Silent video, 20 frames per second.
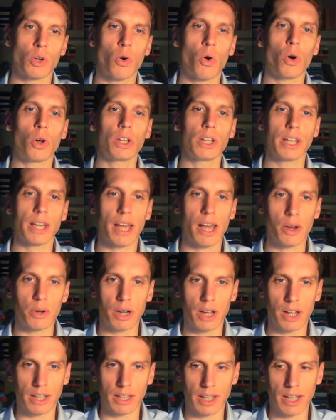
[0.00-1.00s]
calling
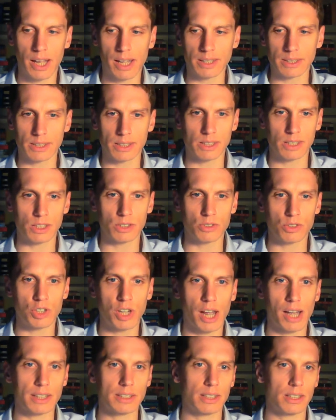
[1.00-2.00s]
out against
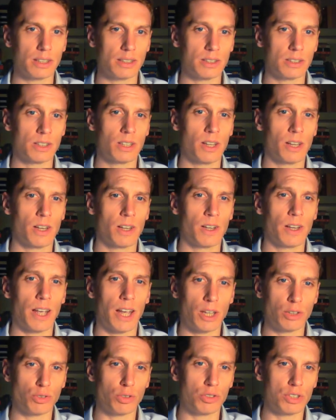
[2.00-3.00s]

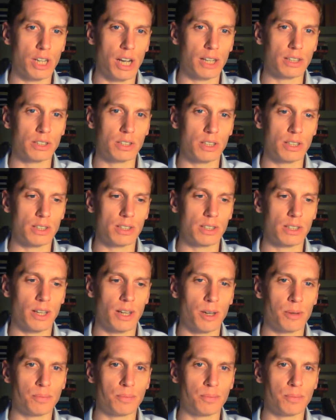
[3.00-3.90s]
Andrew Jackson's